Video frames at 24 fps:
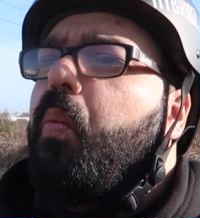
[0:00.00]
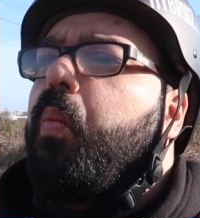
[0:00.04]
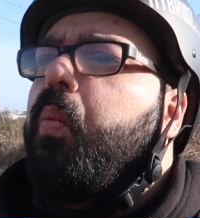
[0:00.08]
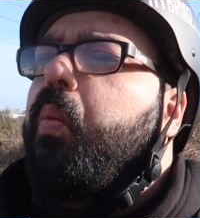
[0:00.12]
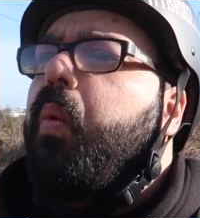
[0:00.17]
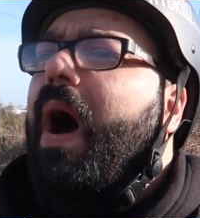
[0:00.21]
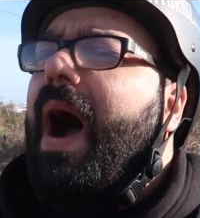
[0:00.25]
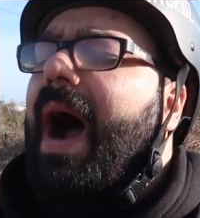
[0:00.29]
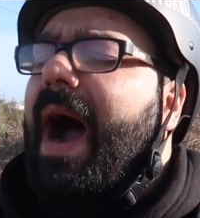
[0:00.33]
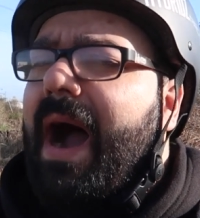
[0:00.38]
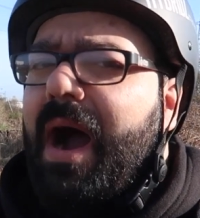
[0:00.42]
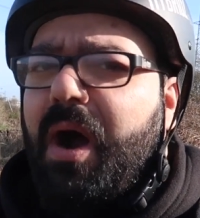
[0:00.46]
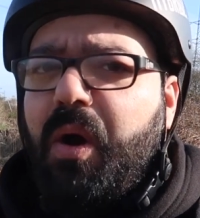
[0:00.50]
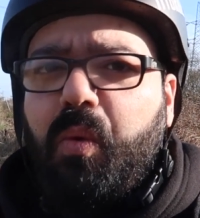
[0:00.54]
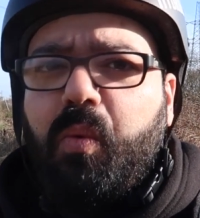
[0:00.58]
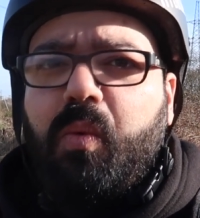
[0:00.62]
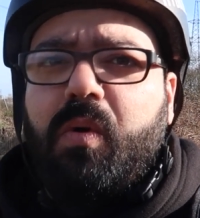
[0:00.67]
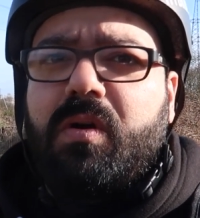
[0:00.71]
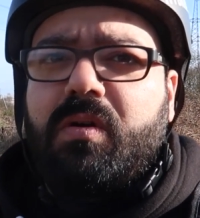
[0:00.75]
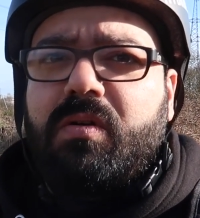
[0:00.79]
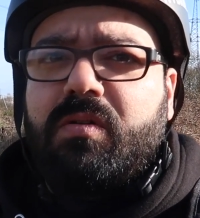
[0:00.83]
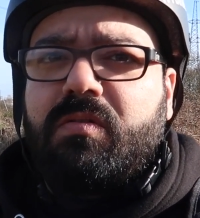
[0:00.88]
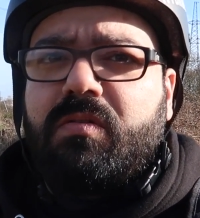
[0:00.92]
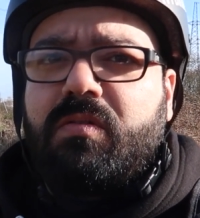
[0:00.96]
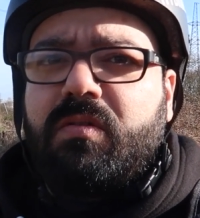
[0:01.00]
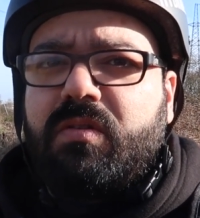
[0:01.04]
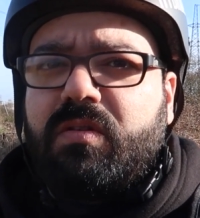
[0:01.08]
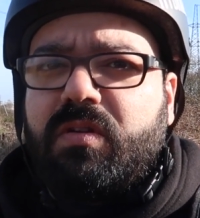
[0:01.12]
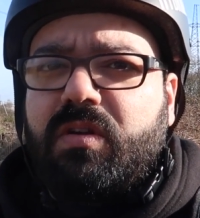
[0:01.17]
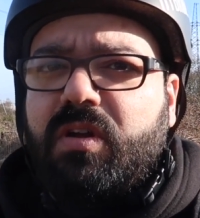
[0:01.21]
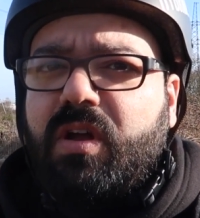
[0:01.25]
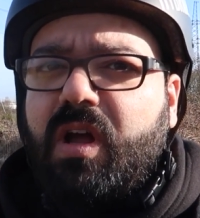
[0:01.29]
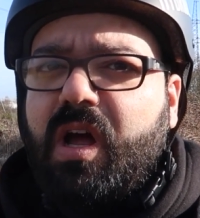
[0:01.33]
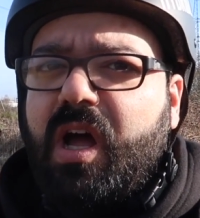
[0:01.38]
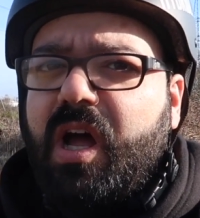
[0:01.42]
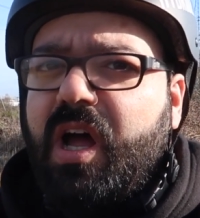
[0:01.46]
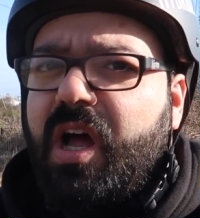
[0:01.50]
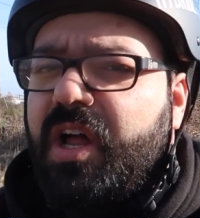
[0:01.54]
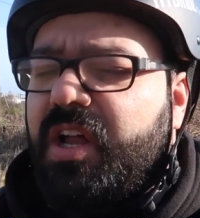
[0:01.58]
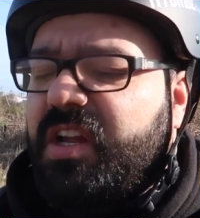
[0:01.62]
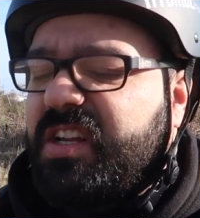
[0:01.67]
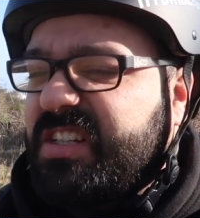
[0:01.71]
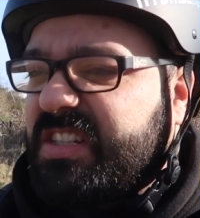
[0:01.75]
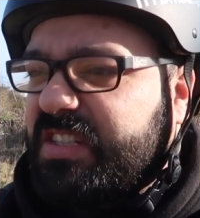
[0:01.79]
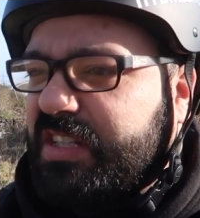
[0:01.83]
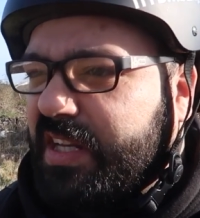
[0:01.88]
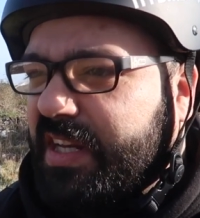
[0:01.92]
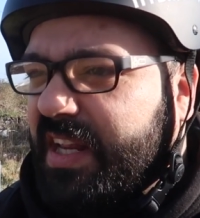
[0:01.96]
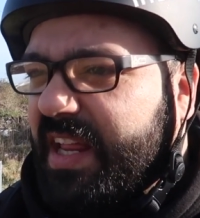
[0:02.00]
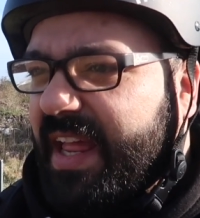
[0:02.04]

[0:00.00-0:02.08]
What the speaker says: wow. And